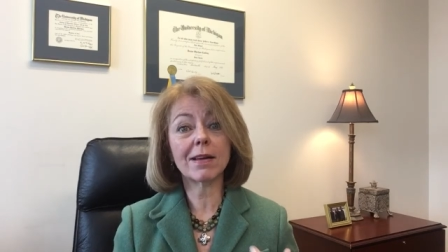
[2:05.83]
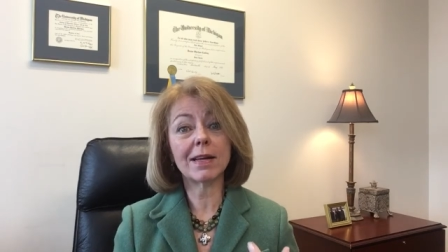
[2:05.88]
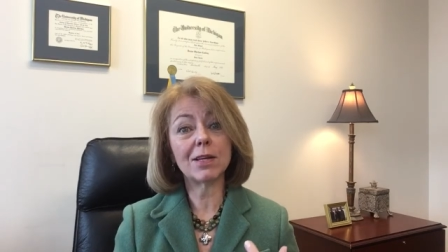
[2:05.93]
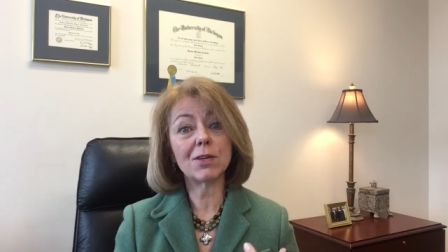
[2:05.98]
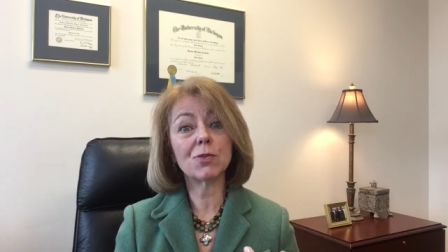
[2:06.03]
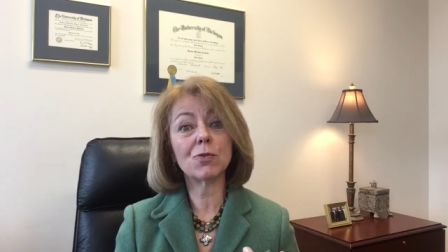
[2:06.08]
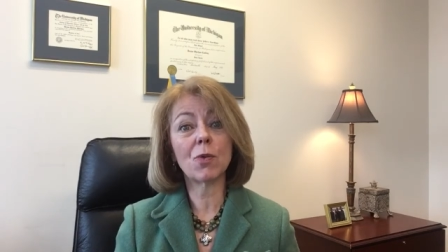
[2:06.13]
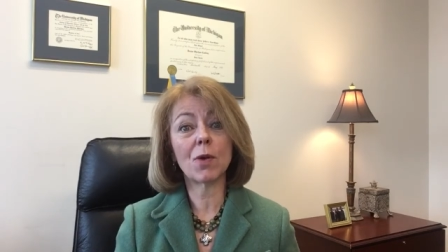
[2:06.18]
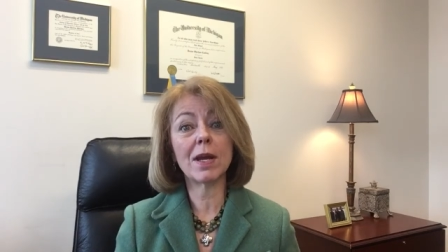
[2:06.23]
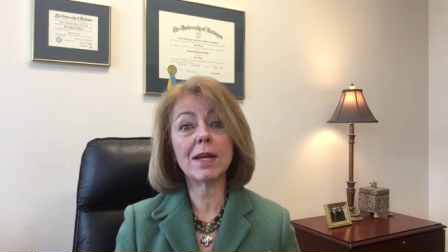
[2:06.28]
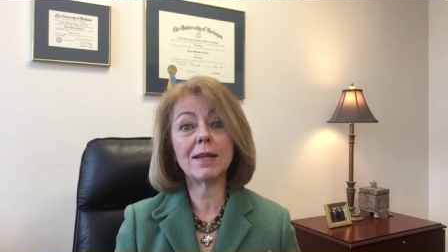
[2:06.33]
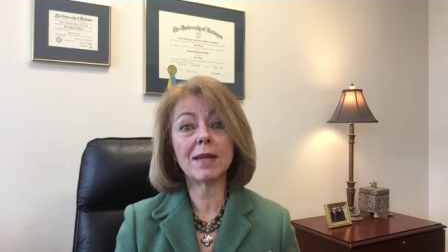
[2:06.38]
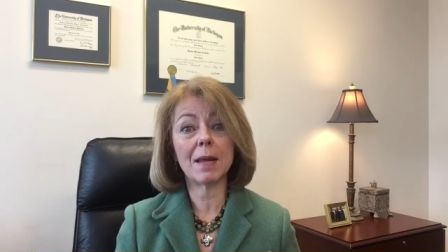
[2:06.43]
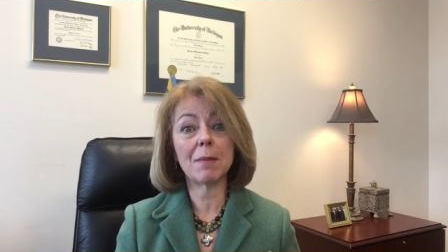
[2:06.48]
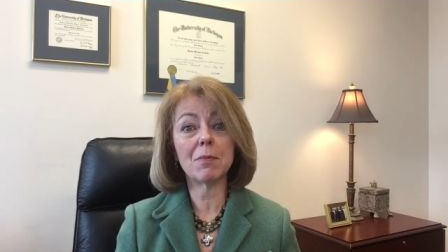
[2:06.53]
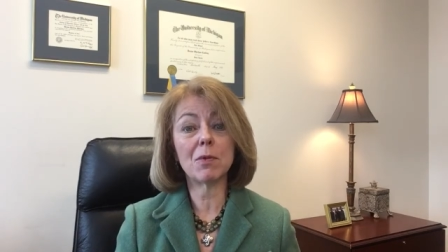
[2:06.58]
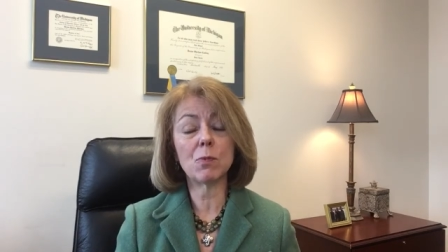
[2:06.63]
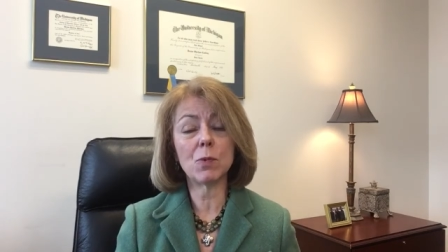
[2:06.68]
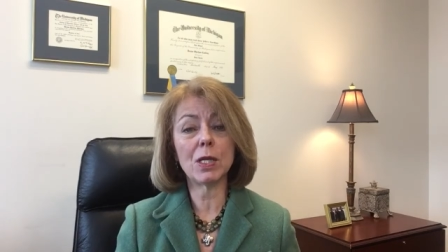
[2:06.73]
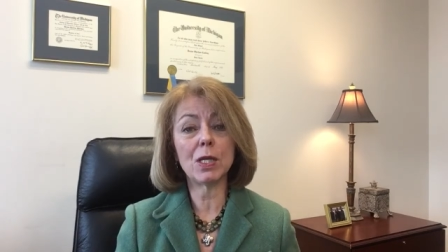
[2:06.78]
a trade name
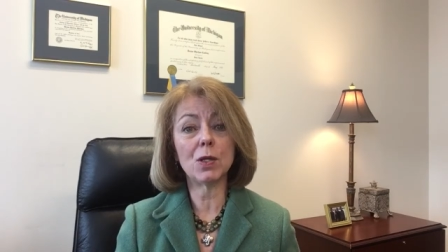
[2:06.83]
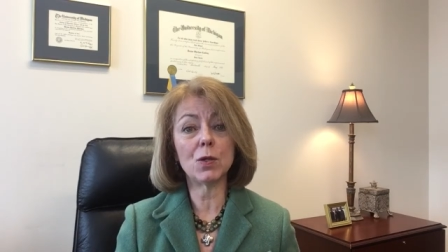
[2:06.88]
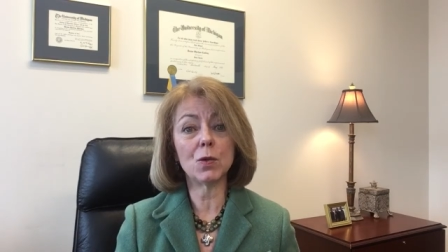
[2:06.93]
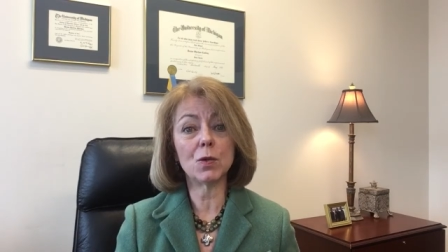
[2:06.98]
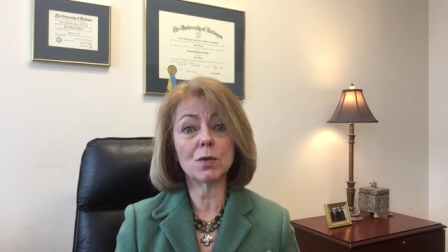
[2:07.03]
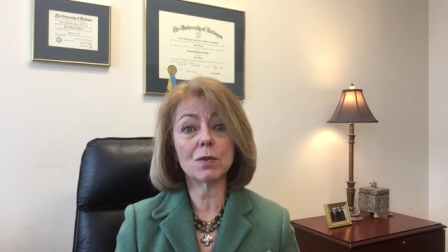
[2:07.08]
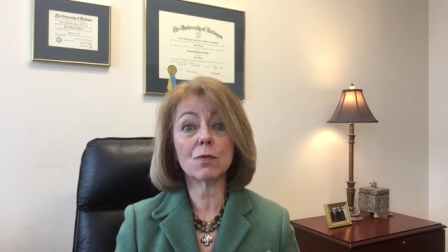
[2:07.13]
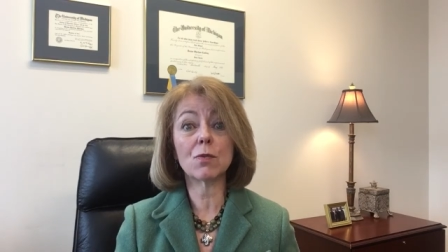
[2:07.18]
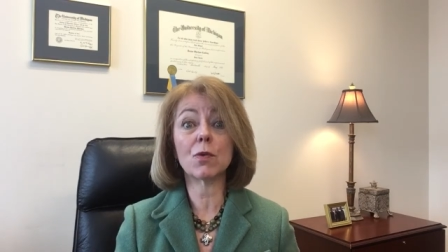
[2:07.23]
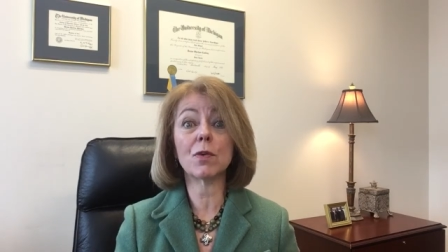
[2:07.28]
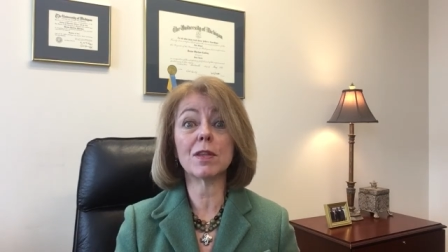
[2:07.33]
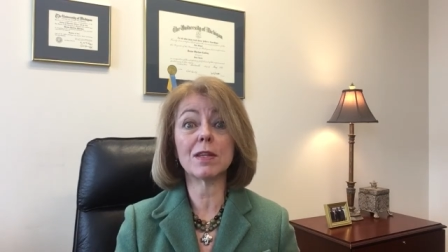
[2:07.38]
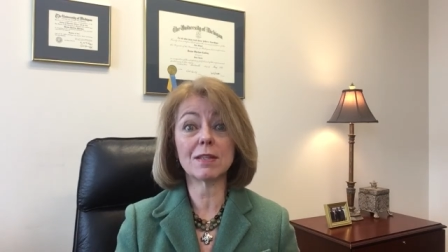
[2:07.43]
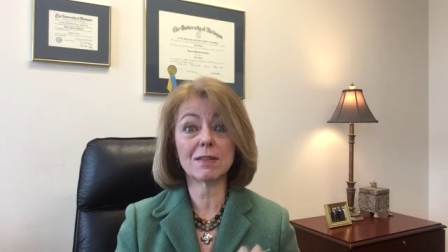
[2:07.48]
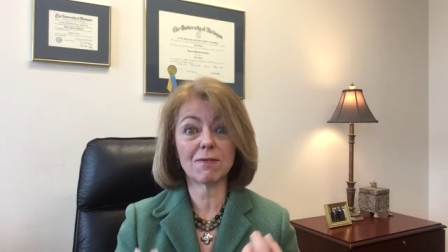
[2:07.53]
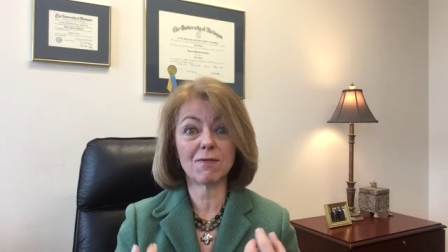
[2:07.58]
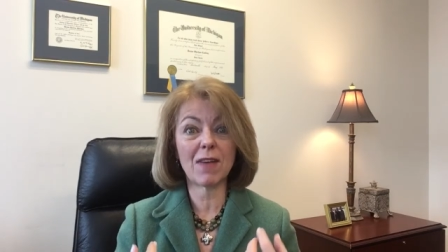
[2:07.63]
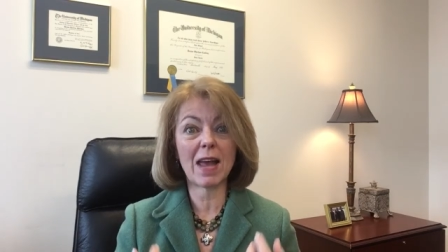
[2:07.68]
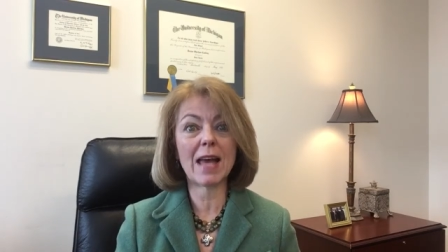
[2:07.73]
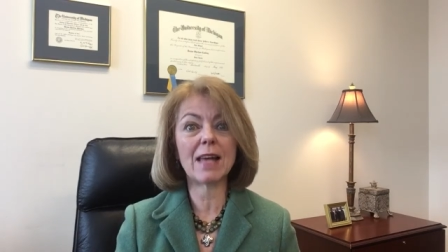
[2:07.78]
that we use for this
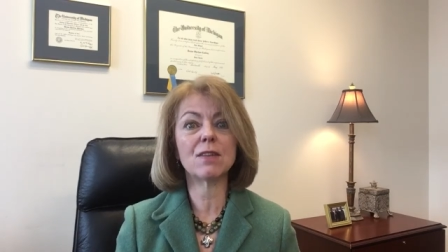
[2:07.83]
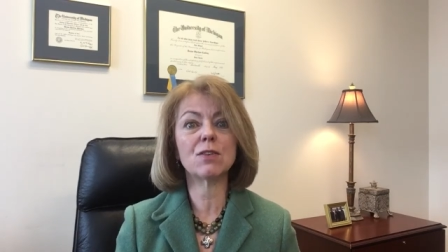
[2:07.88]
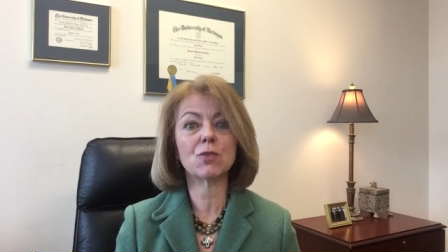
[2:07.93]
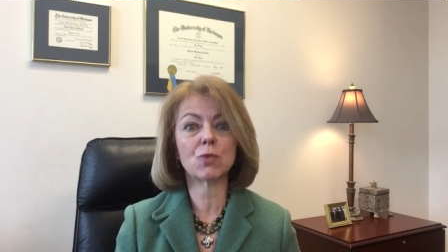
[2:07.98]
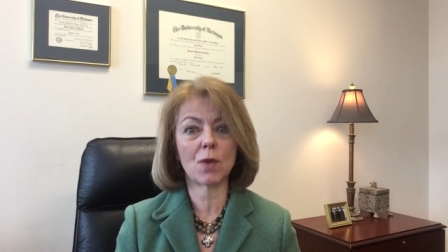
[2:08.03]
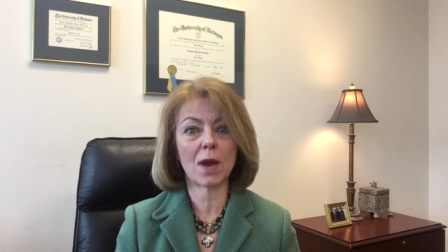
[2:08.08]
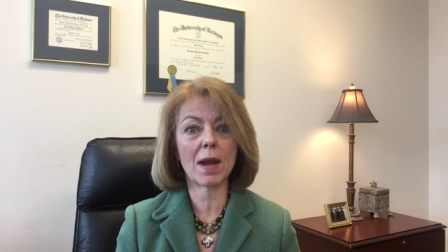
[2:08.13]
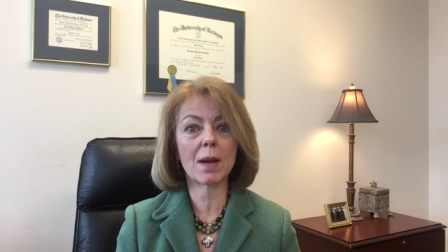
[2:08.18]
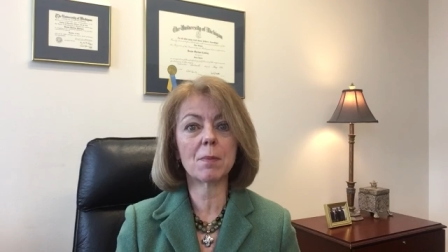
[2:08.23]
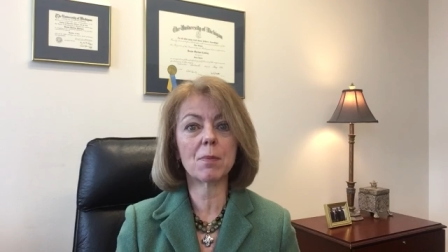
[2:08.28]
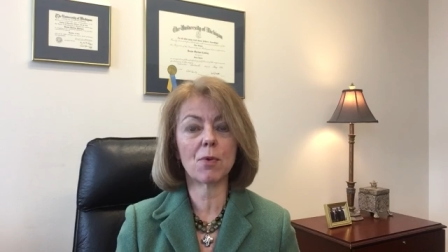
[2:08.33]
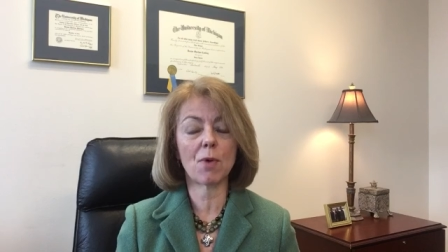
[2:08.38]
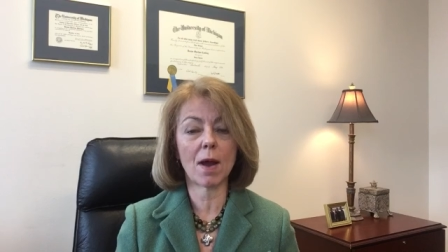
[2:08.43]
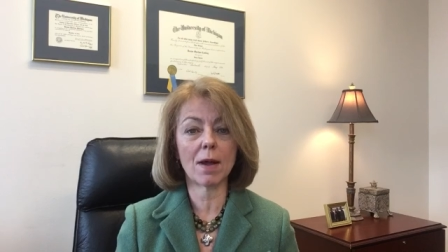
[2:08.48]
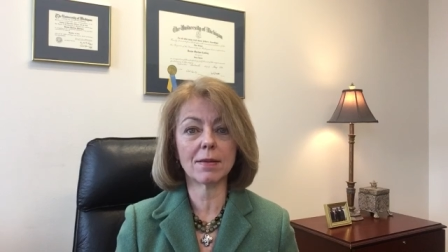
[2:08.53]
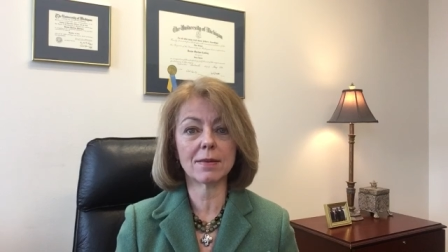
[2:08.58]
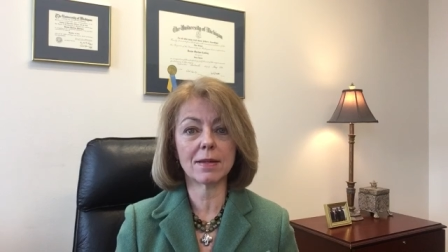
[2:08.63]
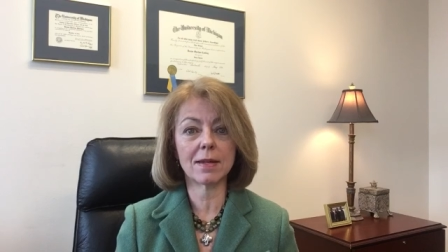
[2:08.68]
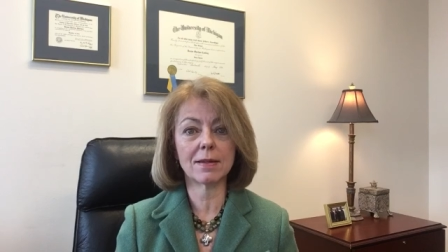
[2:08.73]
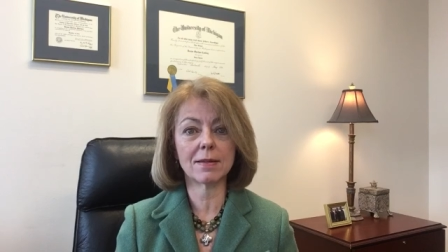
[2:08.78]
fast track
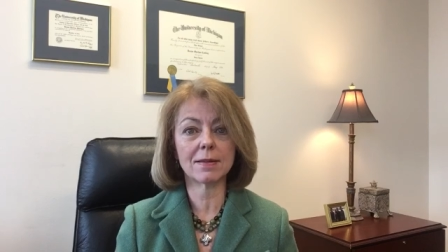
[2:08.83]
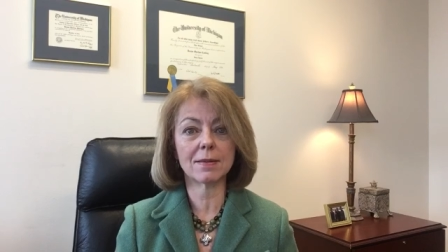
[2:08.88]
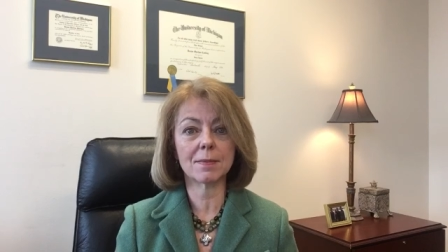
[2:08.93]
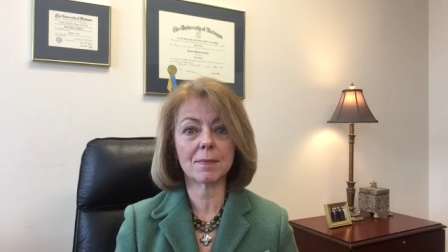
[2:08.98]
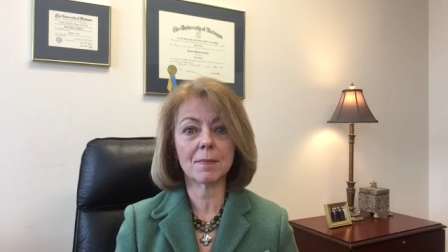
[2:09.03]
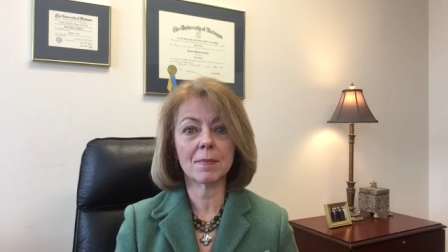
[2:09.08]
process.